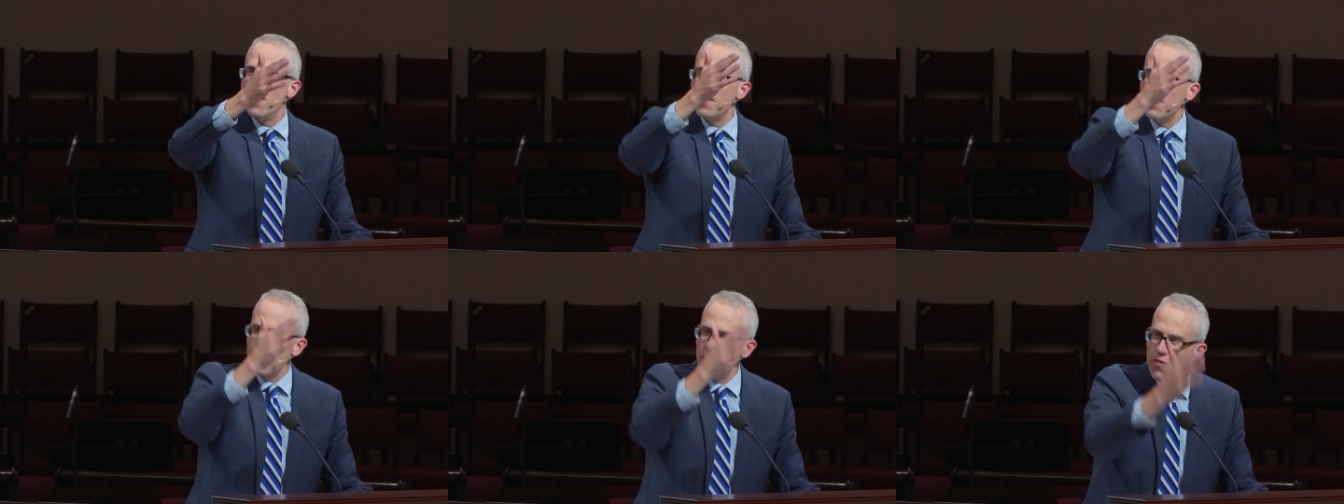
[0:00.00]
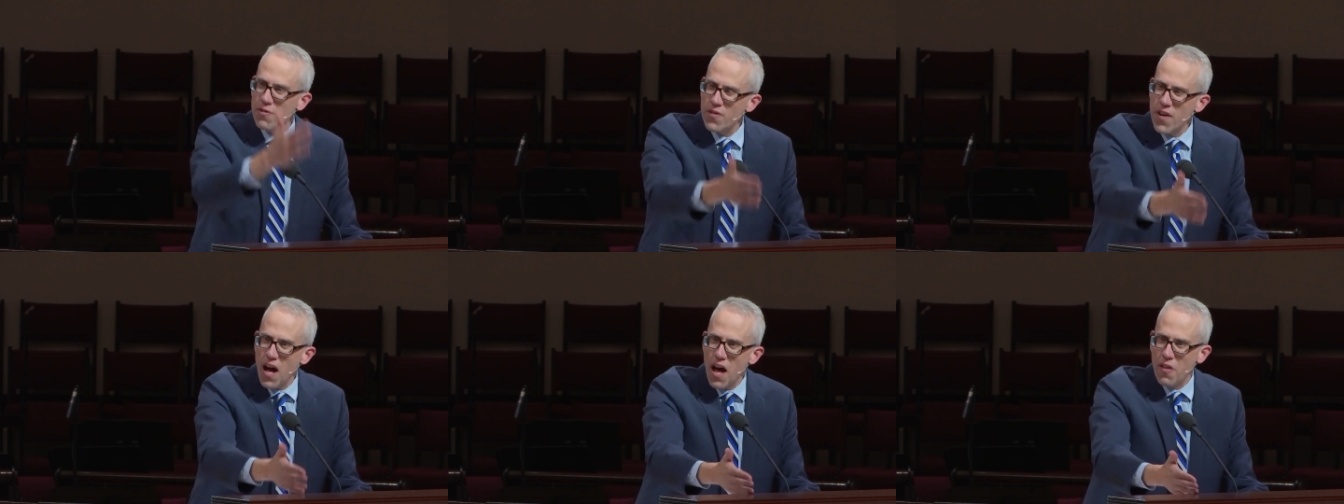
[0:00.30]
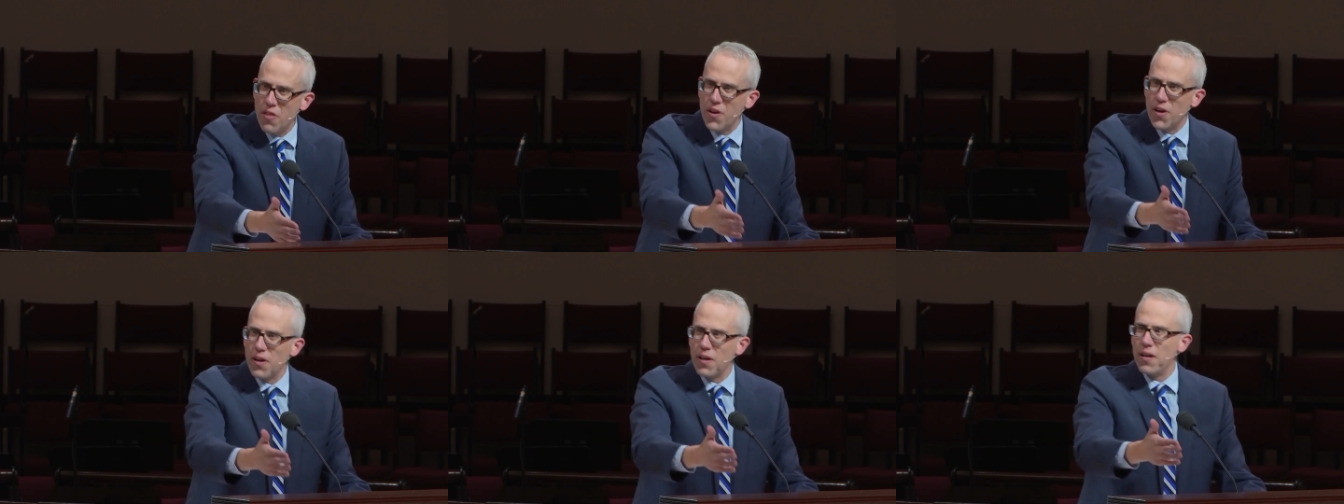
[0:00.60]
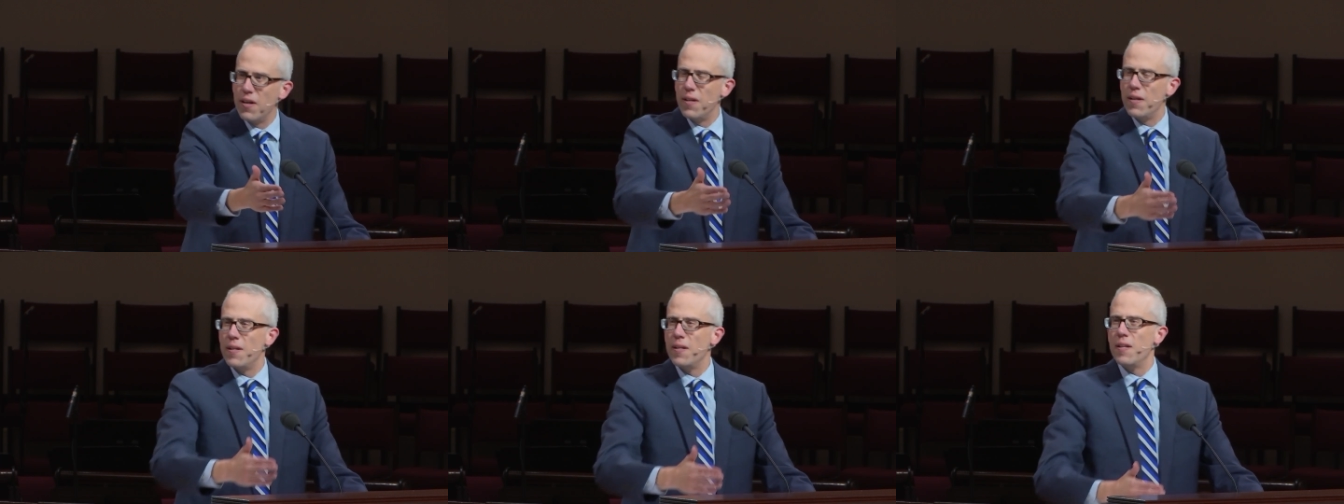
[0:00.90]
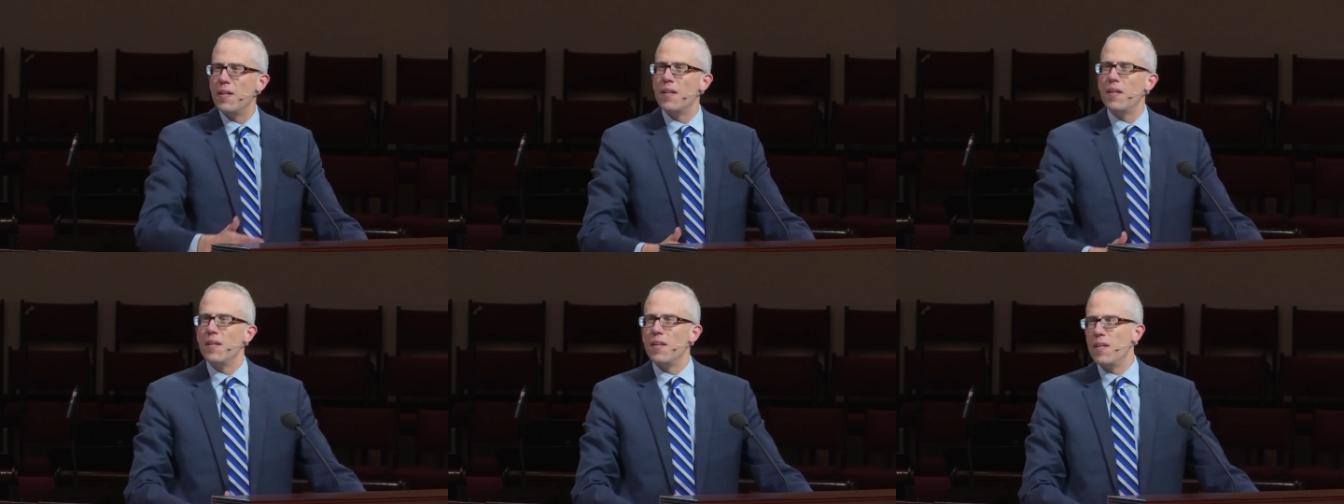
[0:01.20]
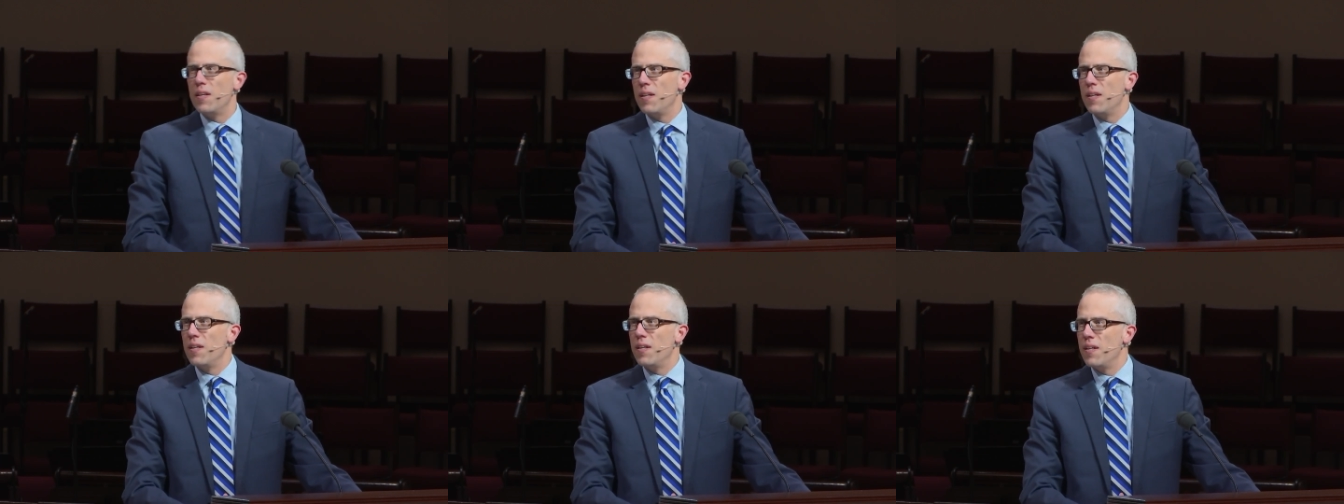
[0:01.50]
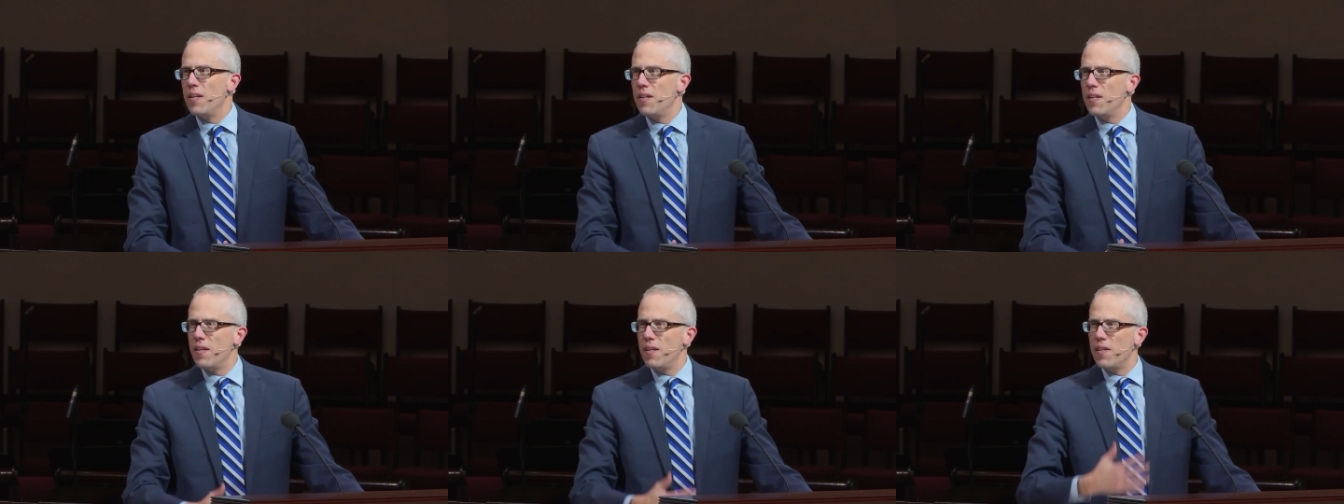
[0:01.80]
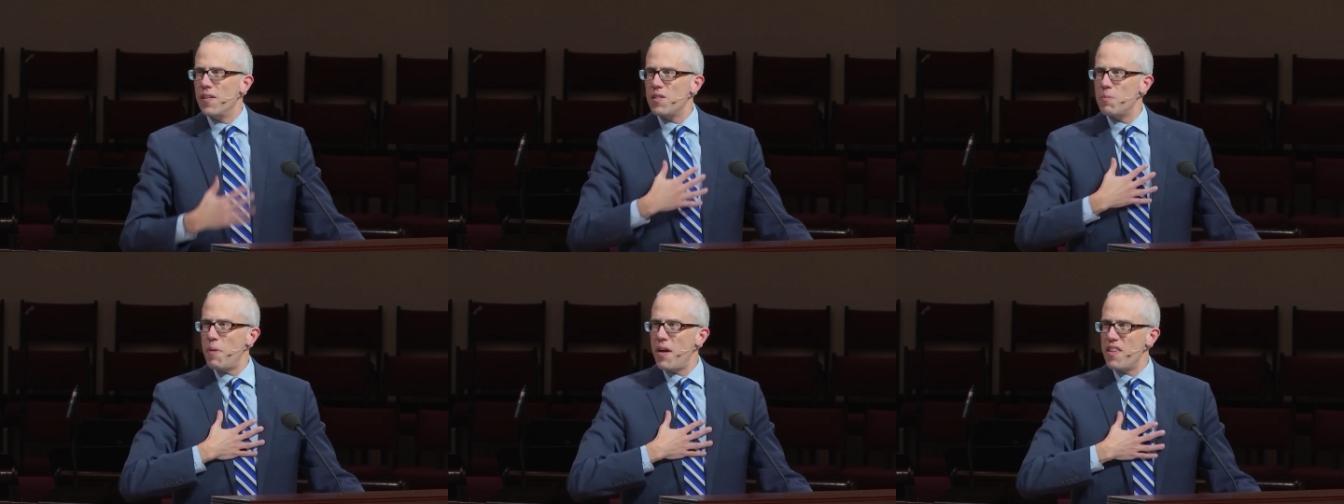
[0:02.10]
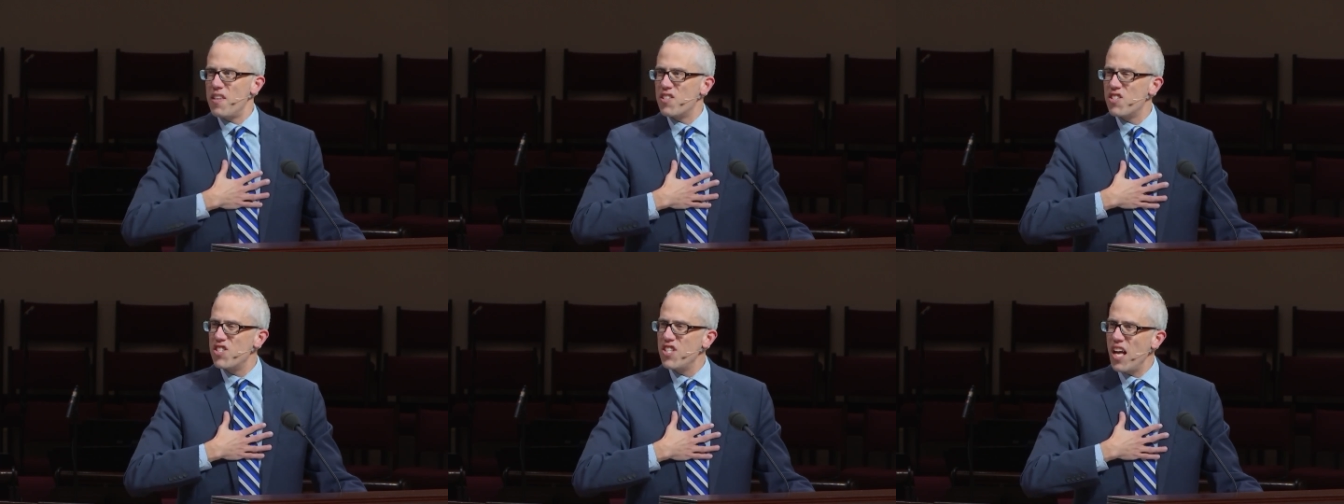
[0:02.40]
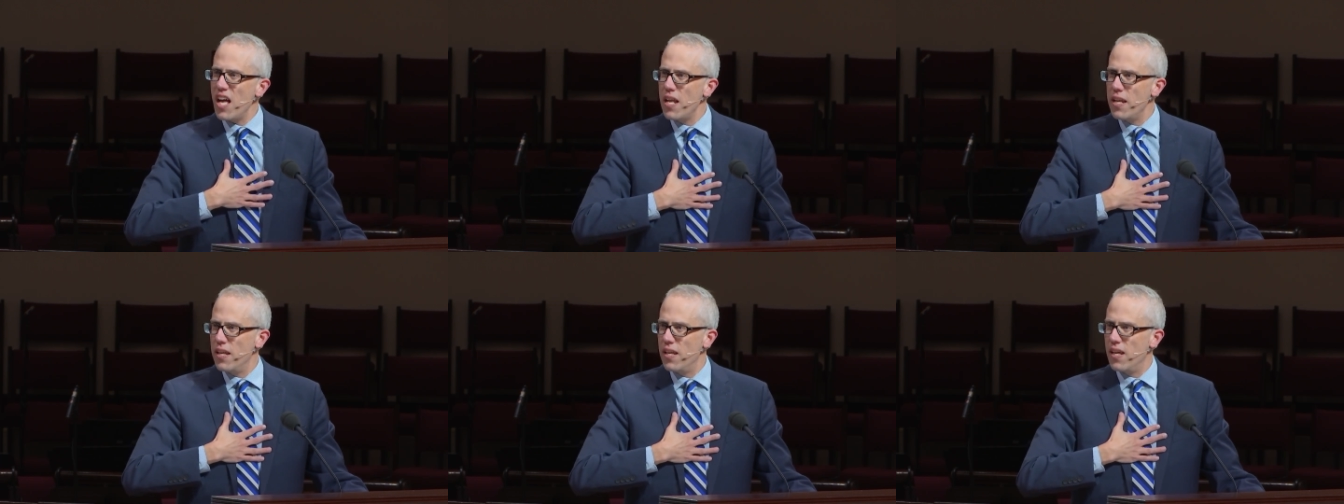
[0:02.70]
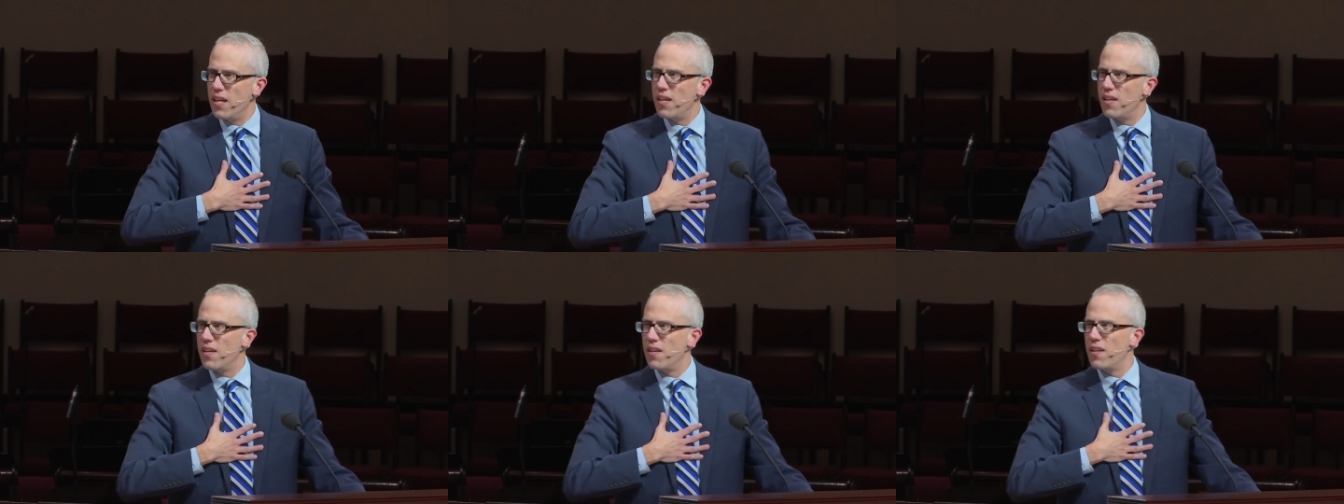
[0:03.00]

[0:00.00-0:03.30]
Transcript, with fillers: to the Father. It's by the Son.